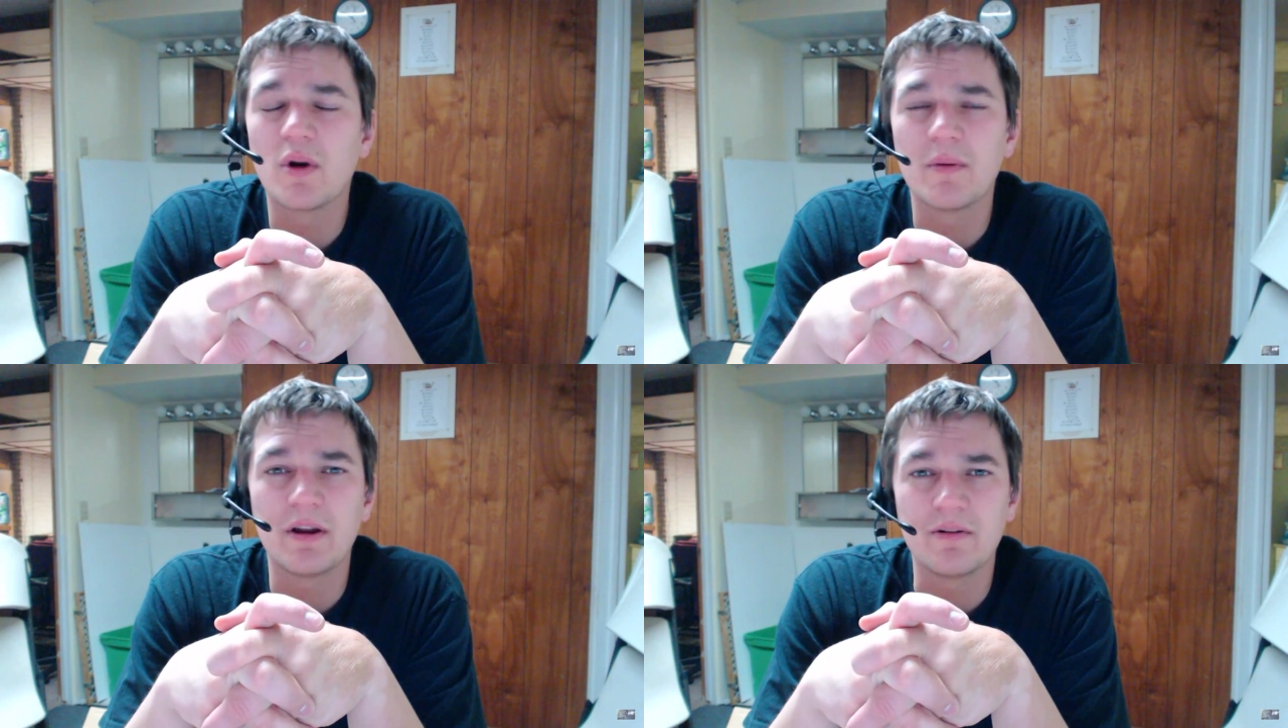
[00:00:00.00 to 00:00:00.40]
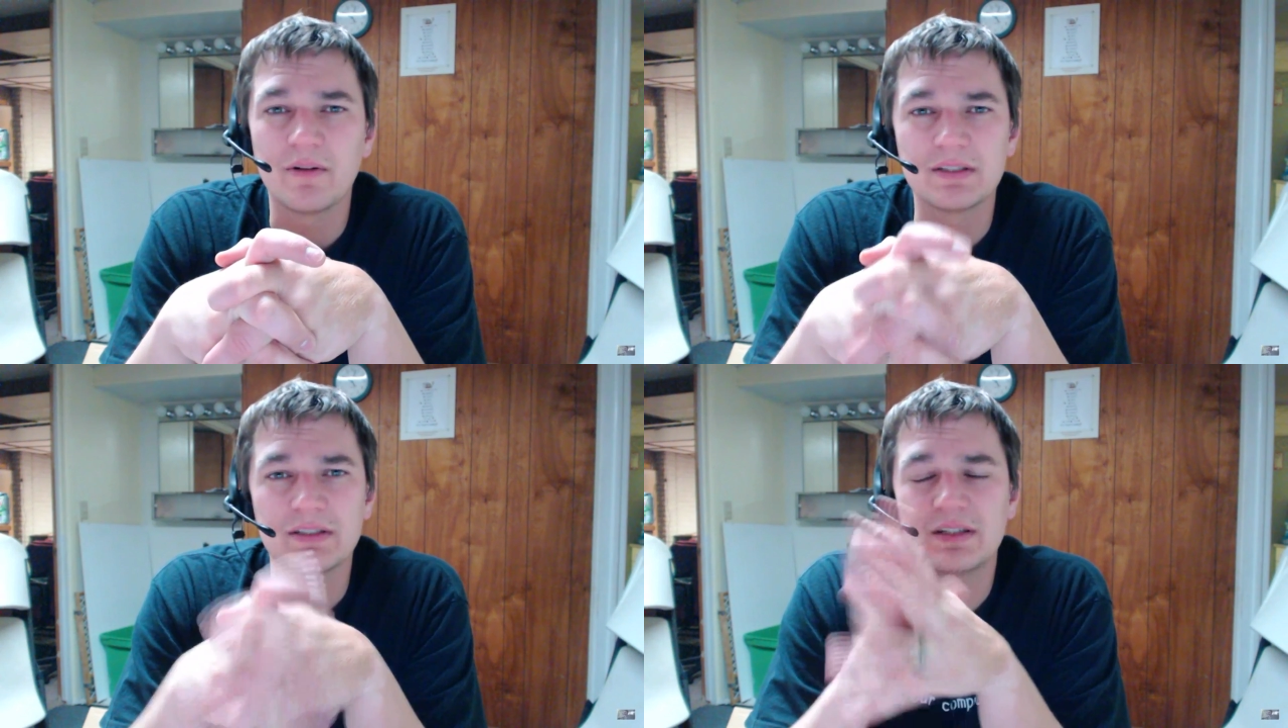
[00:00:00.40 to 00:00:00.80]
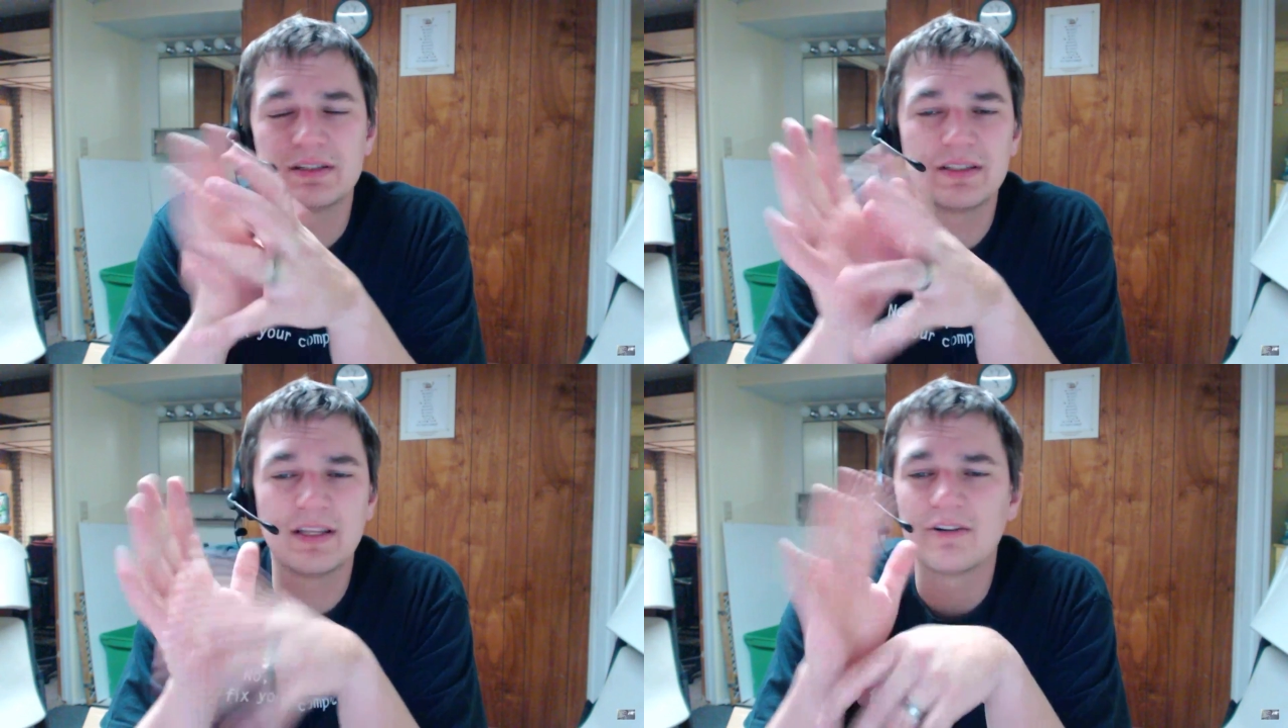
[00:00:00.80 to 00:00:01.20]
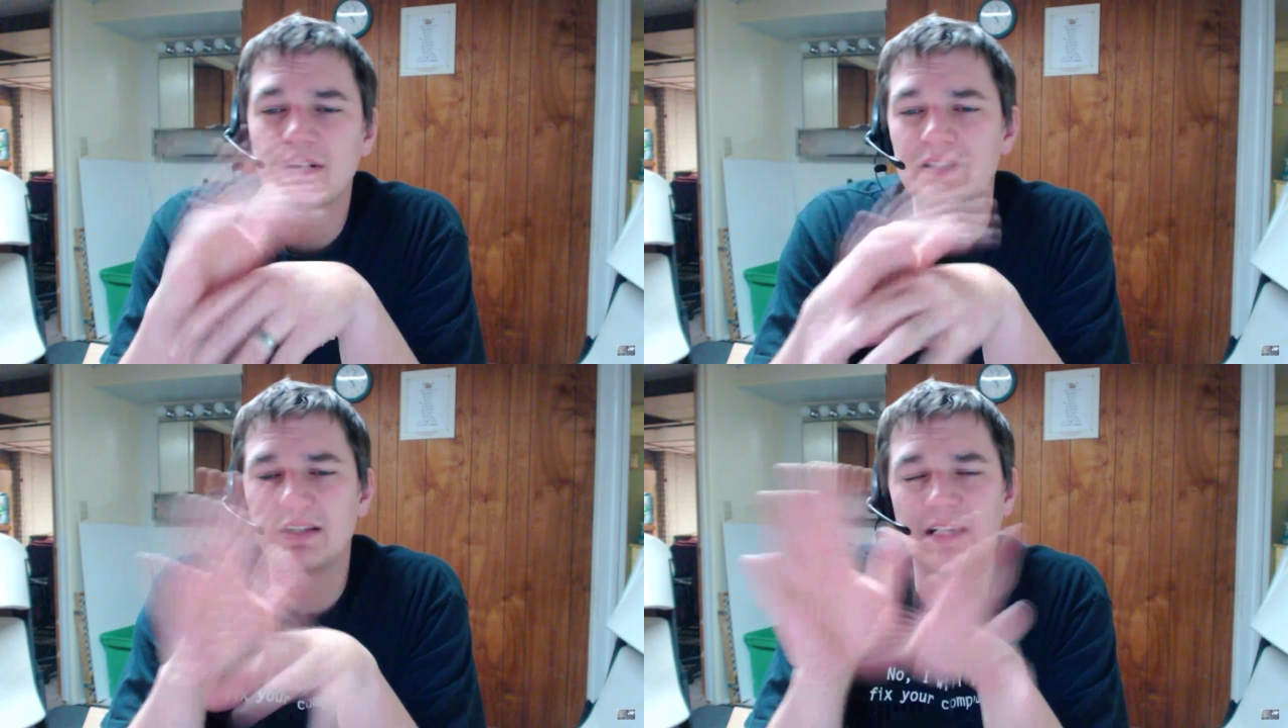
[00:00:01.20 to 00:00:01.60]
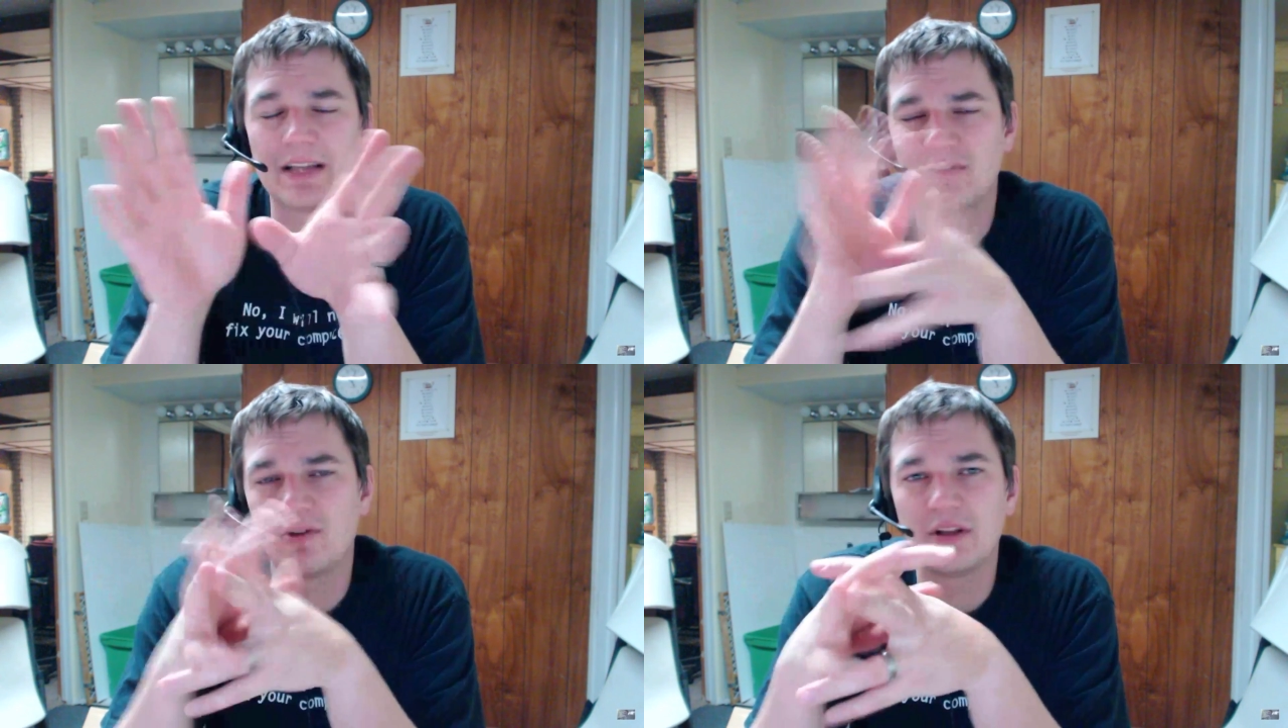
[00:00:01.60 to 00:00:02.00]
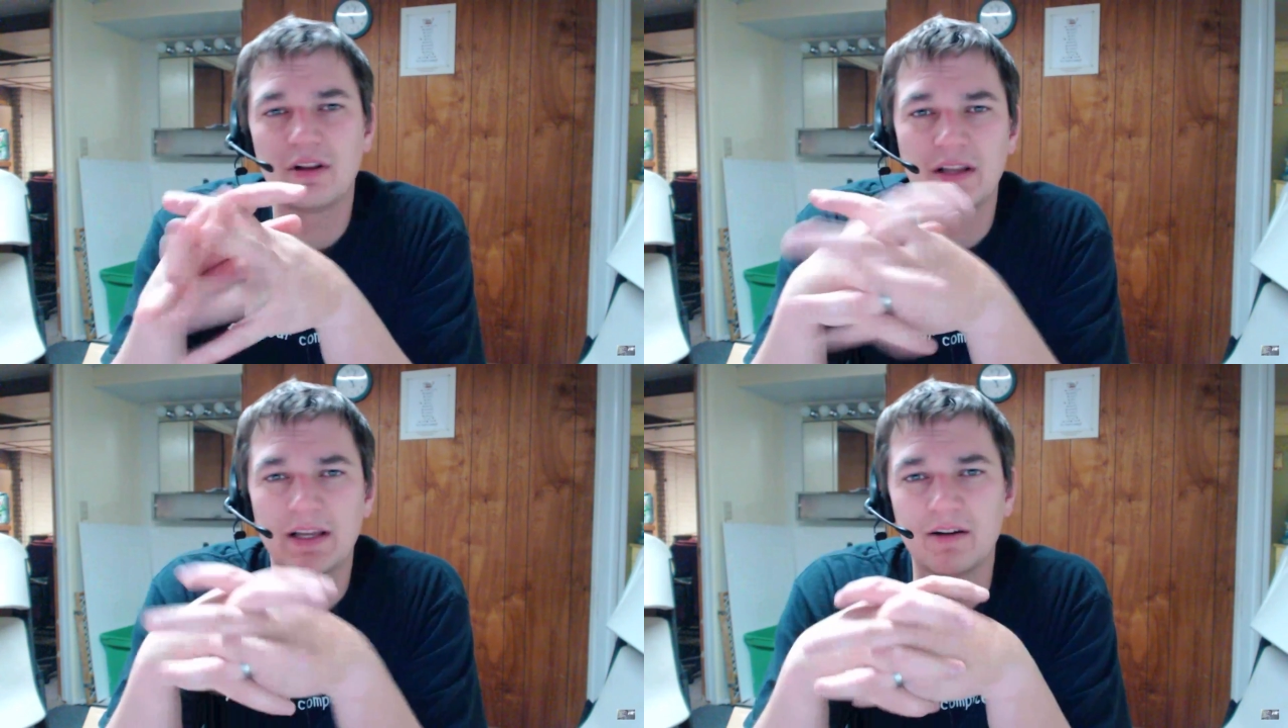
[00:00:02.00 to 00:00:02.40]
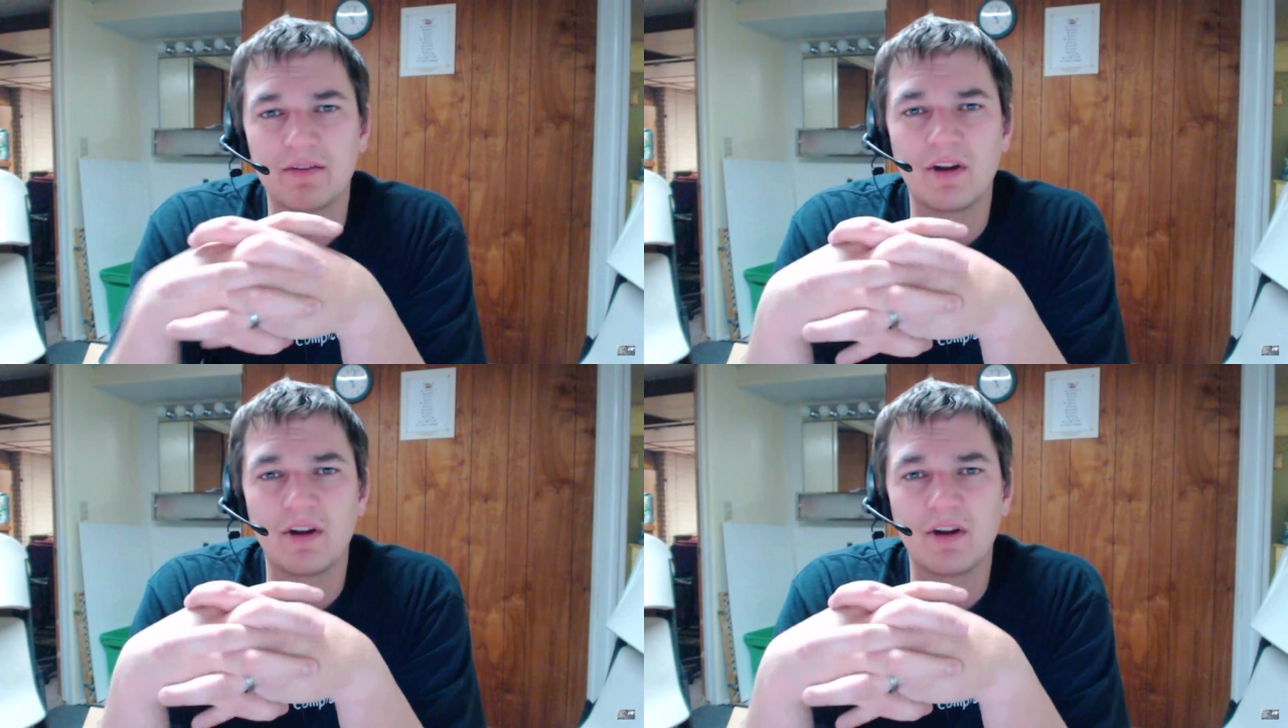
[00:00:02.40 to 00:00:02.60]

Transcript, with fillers: about interlacing because interlacing adds a whole nother layer